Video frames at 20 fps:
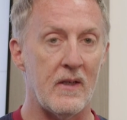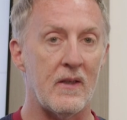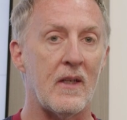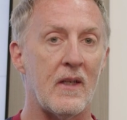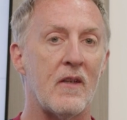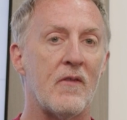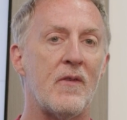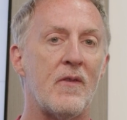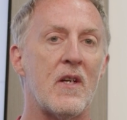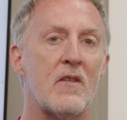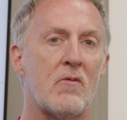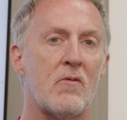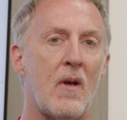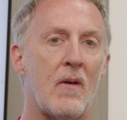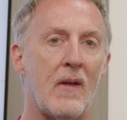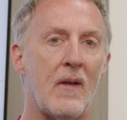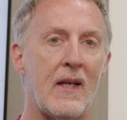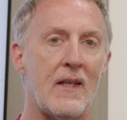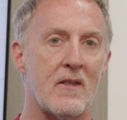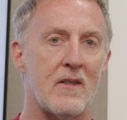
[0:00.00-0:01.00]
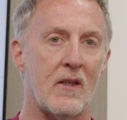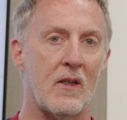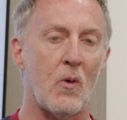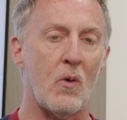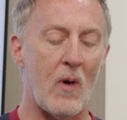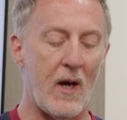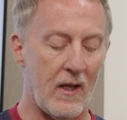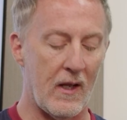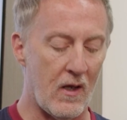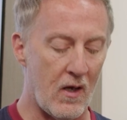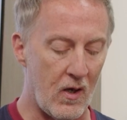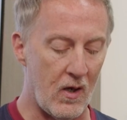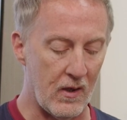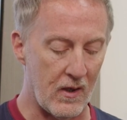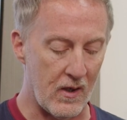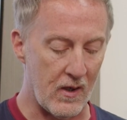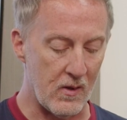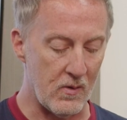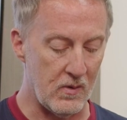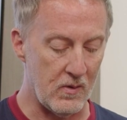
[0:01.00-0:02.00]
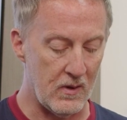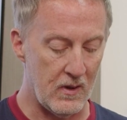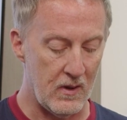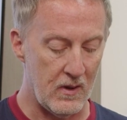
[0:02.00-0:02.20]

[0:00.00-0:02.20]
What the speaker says: Then the first round leaders at Quail Hollow,